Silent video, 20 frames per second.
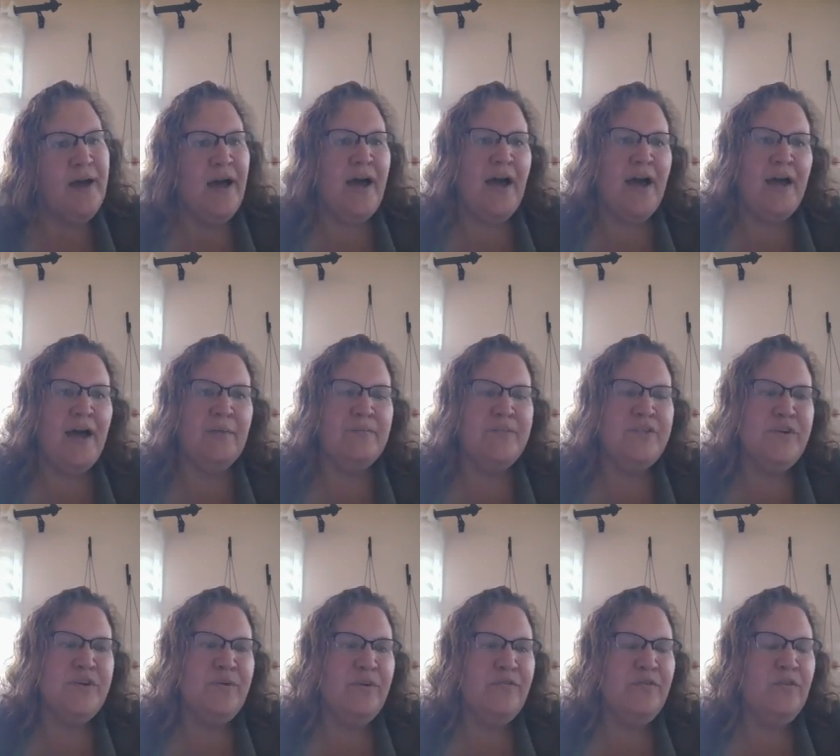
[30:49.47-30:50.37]
Um,
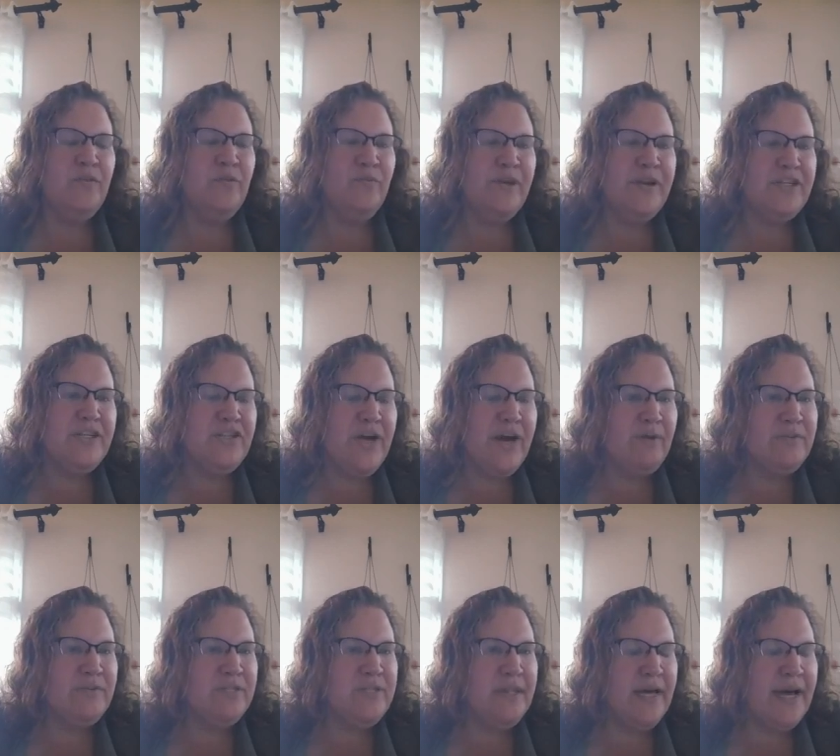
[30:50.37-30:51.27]
so if you reach
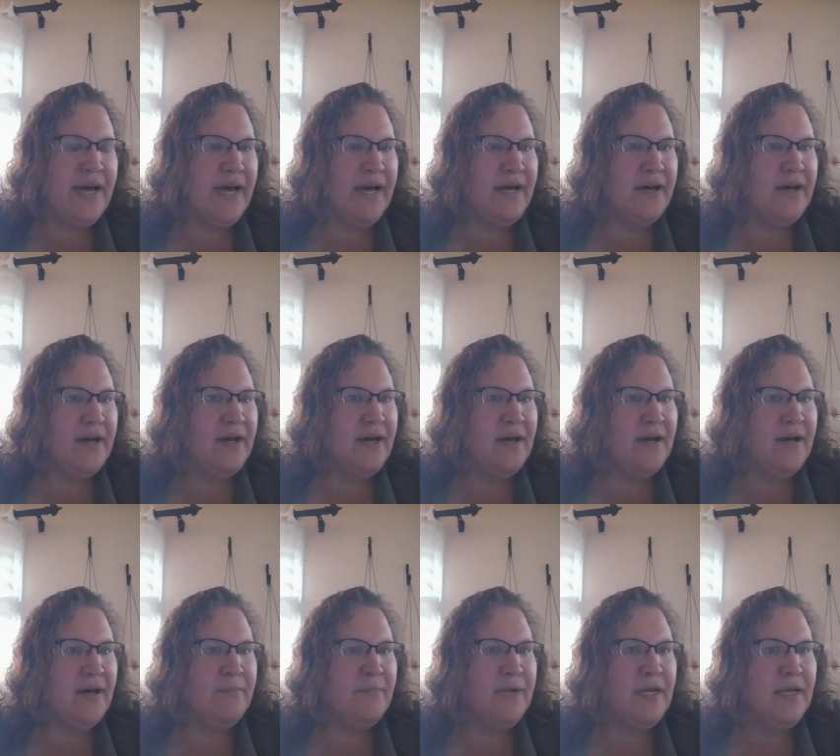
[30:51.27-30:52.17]
out to that,
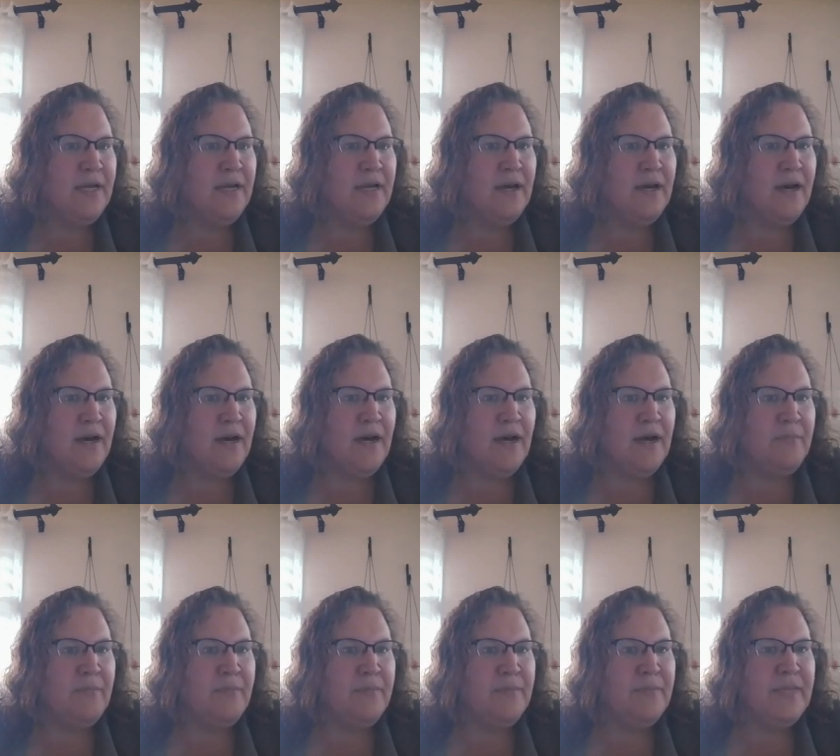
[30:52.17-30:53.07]
um,
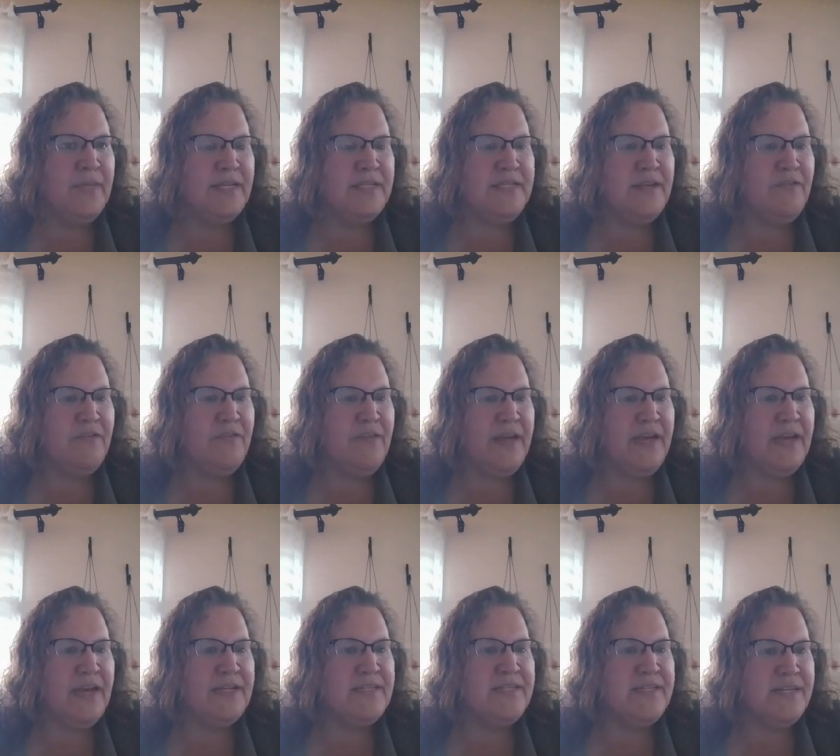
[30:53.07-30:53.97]
um, let's see if they
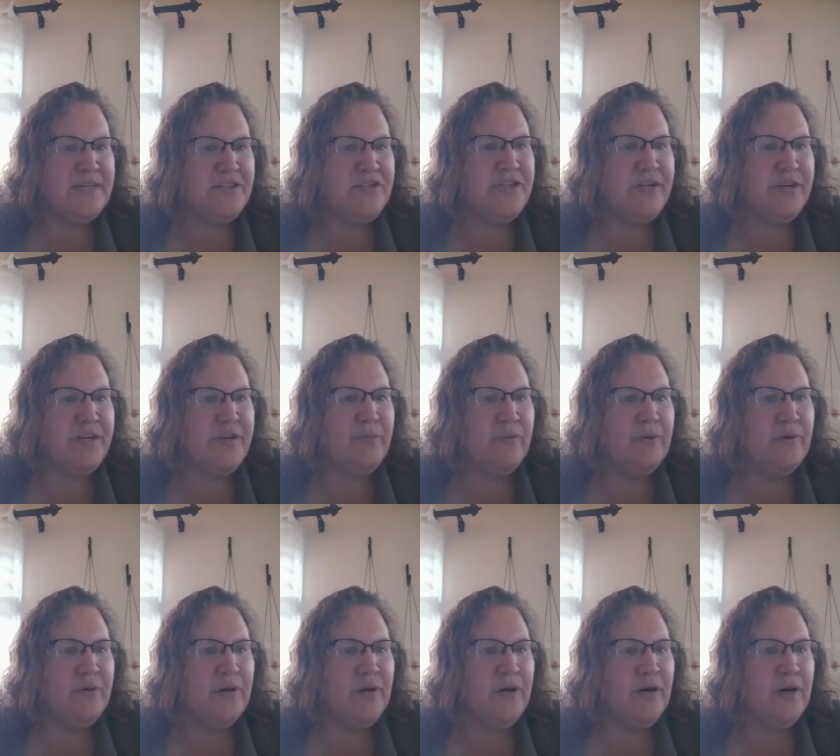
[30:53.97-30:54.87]
can assist you
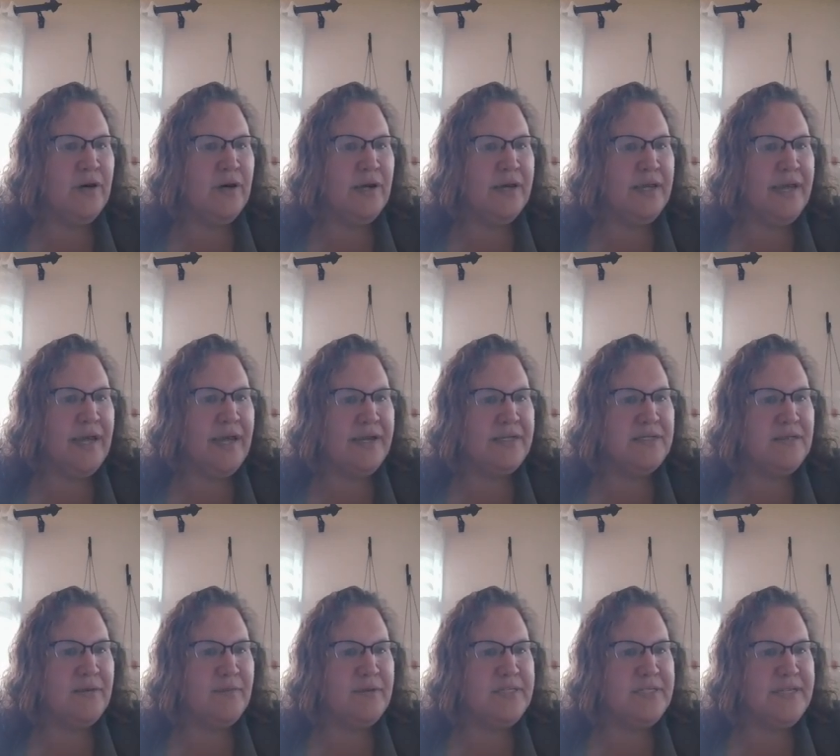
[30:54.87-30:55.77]
on getting
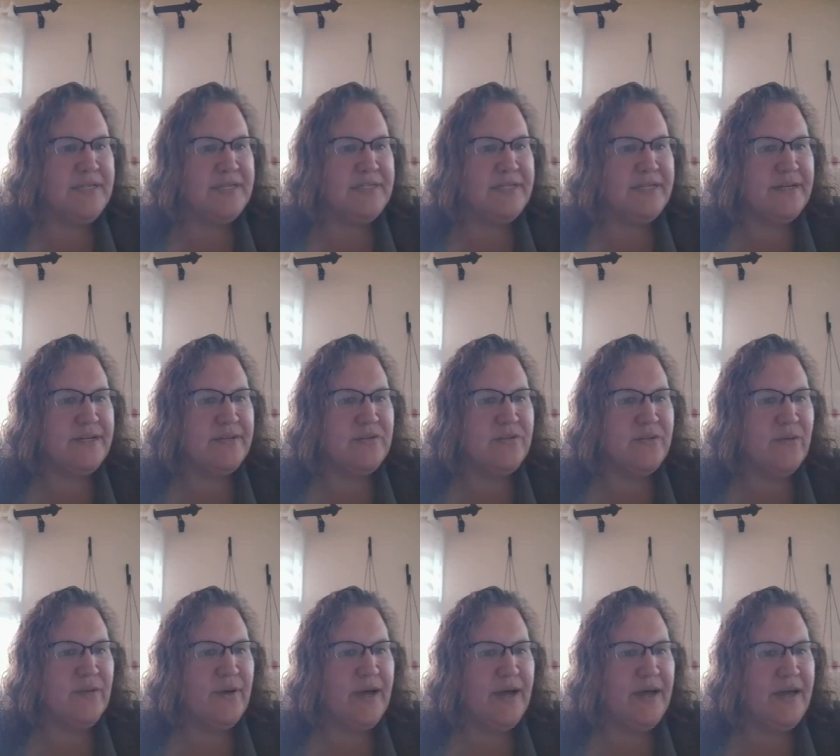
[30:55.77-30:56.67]
some assistance.
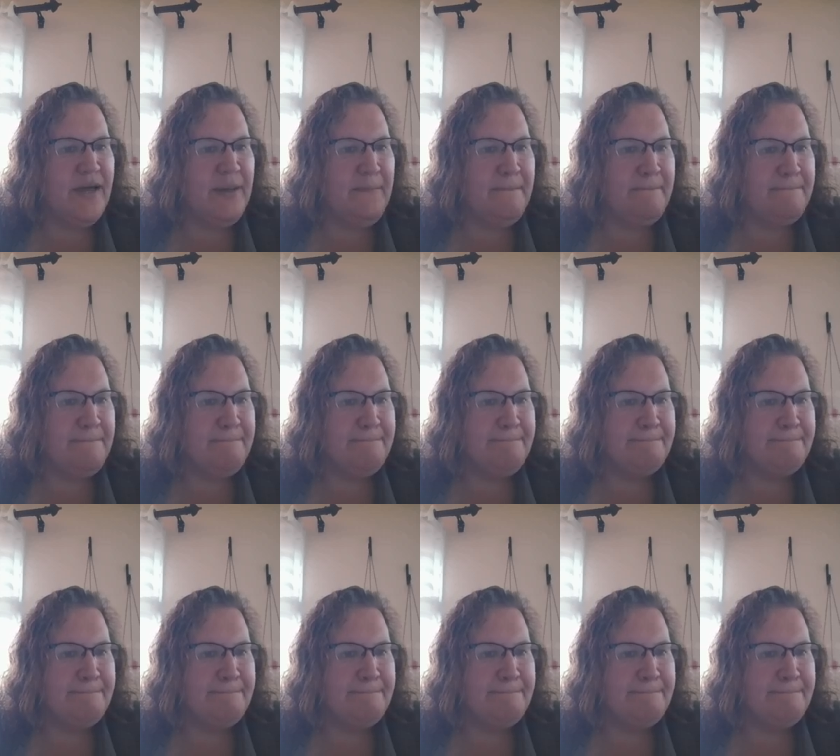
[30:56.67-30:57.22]
Okay.